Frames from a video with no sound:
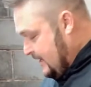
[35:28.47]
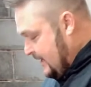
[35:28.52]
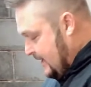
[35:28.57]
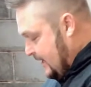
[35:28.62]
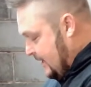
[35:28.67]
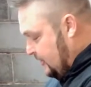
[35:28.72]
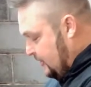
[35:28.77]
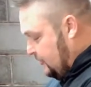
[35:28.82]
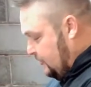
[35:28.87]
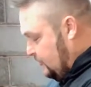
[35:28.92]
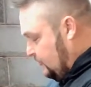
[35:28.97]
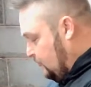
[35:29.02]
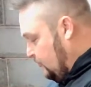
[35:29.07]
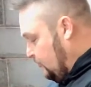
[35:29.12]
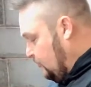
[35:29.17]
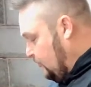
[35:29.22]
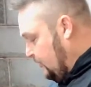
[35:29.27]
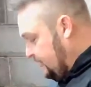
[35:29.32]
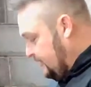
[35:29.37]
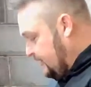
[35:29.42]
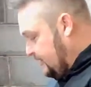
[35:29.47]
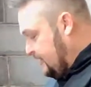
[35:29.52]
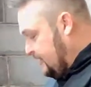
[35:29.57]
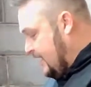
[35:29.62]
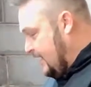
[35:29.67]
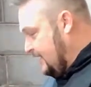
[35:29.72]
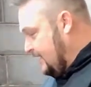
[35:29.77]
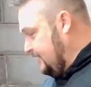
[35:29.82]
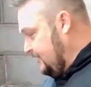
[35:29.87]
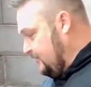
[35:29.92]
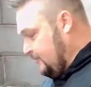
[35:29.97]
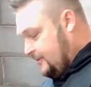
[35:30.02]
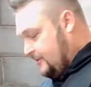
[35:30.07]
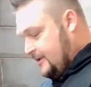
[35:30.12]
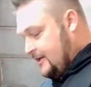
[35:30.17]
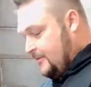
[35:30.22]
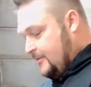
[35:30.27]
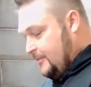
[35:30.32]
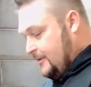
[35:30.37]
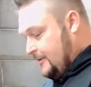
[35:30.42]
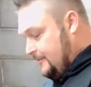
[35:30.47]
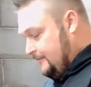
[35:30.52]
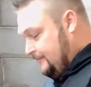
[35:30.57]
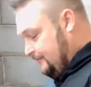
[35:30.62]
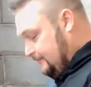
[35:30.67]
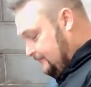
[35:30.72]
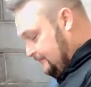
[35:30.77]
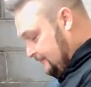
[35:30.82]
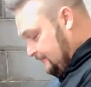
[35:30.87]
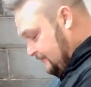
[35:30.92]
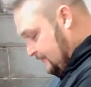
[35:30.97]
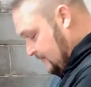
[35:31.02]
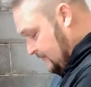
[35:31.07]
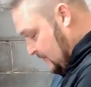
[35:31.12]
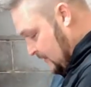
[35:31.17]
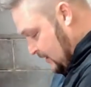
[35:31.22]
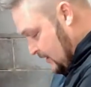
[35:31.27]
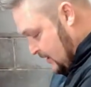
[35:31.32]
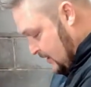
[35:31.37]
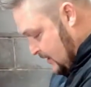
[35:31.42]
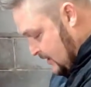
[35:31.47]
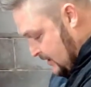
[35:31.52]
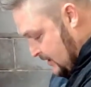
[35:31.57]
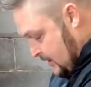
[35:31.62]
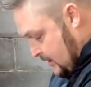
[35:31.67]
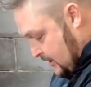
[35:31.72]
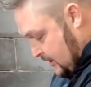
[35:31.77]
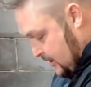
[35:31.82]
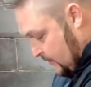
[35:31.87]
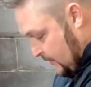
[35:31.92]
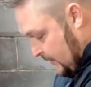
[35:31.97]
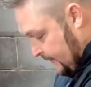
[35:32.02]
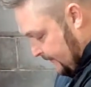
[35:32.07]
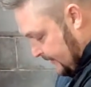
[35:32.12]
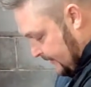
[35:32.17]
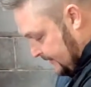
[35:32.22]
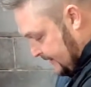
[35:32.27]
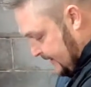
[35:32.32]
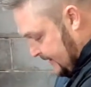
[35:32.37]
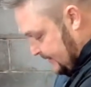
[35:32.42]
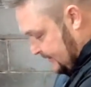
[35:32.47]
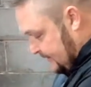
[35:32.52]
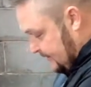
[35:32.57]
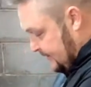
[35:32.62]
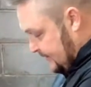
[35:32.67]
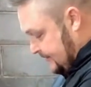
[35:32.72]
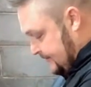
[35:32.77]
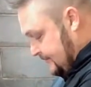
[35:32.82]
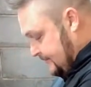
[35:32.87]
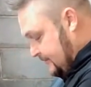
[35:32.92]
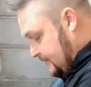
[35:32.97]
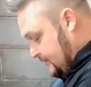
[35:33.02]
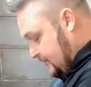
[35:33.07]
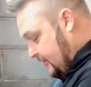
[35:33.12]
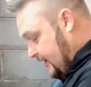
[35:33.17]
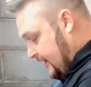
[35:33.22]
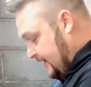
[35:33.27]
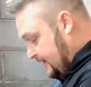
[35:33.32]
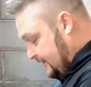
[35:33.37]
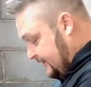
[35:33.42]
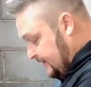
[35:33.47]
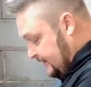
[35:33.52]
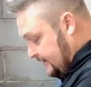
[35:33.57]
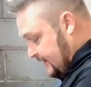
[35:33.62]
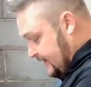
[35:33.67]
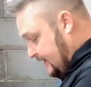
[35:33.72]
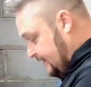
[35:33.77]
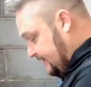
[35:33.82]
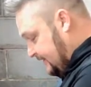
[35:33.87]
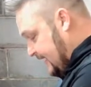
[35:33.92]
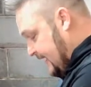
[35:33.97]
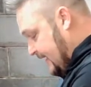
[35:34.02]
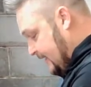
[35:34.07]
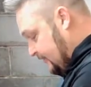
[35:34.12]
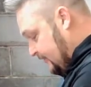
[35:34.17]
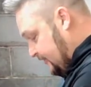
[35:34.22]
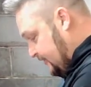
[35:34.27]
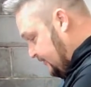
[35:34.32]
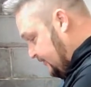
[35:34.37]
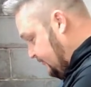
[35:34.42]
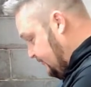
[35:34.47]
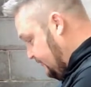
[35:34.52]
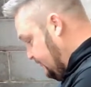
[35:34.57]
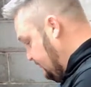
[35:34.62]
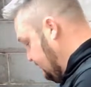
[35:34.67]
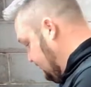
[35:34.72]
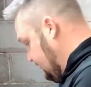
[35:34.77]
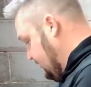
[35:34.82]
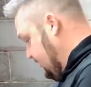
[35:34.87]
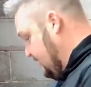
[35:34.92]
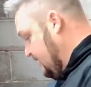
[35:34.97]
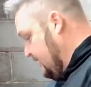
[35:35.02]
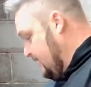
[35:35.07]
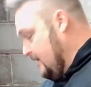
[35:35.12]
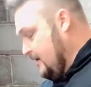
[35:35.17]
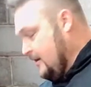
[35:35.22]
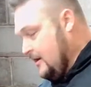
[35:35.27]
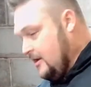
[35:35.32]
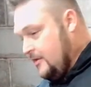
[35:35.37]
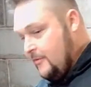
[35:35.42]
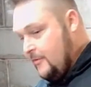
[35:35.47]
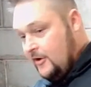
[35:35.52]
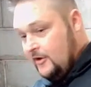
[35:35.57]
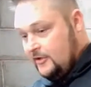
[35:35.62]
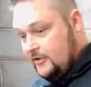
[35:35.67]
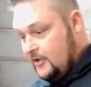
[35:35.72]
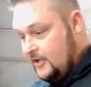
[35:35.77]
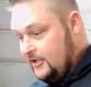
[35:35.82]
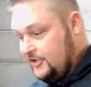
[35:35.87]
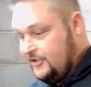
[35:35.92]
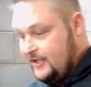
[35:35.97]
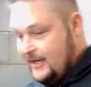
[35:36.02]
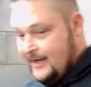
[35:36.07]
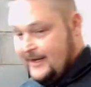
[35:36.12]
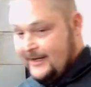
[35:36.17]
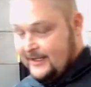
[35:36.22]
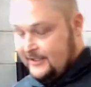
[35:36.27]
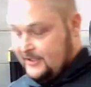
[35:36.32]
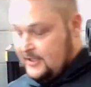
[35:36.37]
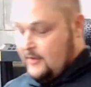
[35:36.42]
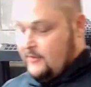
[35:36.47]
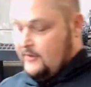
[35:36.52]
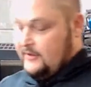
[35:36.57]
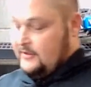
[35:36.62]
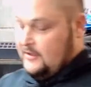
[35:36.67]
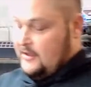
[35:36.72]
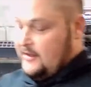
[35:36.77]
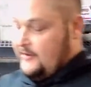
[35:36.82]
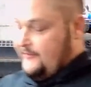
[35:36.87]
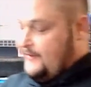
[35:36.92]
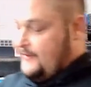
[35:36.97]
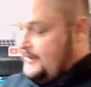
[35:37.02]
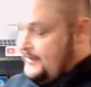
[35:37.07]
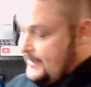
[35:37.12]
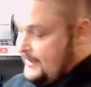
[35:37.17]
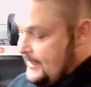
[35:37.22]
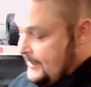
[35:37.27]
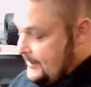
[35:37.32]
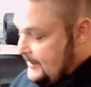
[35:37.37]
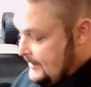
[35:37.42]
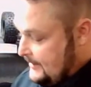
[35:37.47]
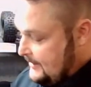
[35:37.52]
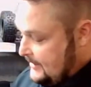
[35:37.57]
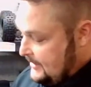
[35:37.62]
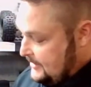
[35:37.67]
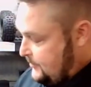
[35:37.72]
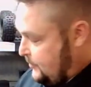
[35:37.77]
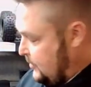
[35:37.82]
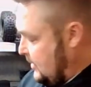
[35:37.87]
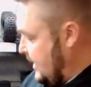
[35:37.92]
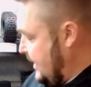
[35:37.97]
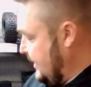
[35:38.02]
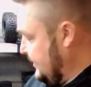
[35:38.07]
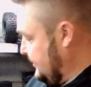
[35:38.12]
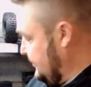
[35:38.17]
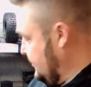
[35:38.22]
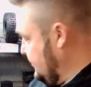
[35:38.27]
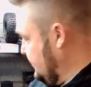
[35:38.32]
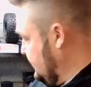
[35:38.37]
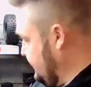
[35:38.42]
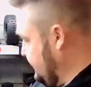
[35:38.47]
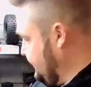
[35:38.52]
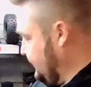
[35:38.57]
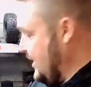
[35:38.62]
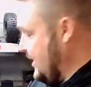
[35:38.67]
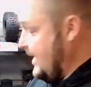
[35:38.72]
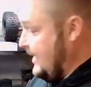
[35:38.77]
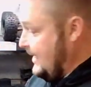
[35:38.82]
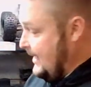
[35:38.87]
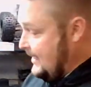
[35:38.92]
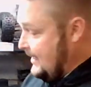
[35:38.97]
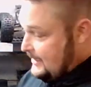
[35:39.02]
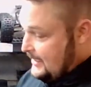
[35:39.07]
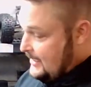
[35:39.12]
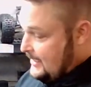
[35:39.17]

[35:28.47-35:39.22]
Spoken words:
issues with twisting chassis with there. But, whenever I take the Creighton 6S down to motocross track, it's always a lot of fun down there. That thing is a blast. That and the